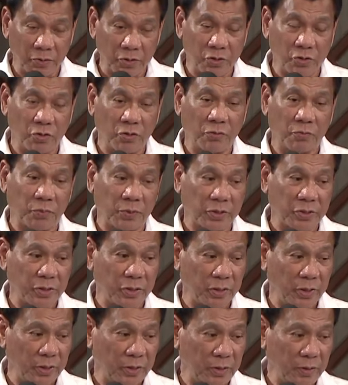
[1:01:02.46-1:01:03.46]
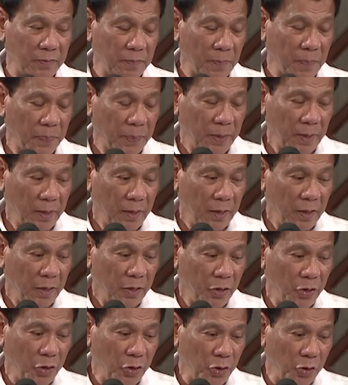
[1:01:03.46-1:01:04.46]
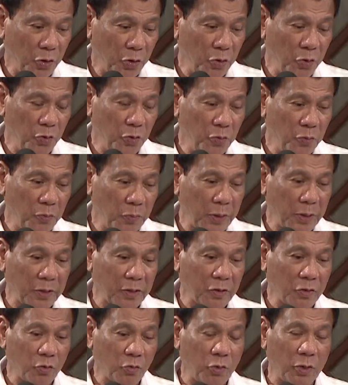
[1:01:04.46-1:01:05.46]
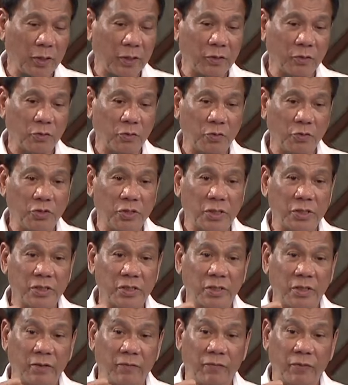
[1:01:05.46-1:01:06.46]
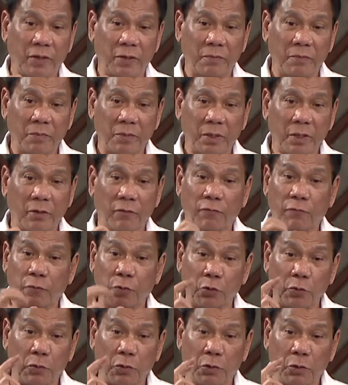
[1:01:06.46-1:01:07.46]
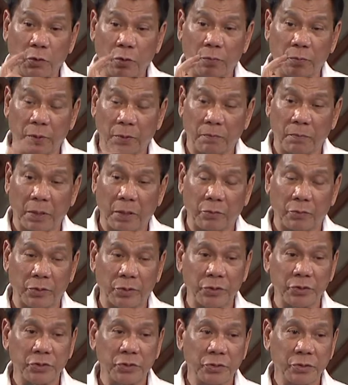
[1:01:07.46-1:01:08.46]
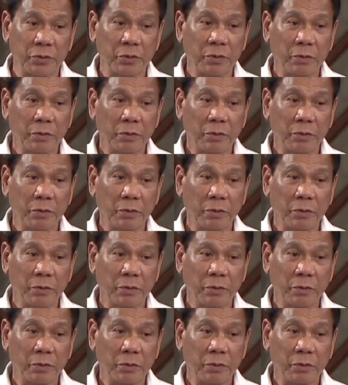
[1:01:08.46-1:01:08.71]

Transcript: a strong president. You might want to just give him a few of the powers.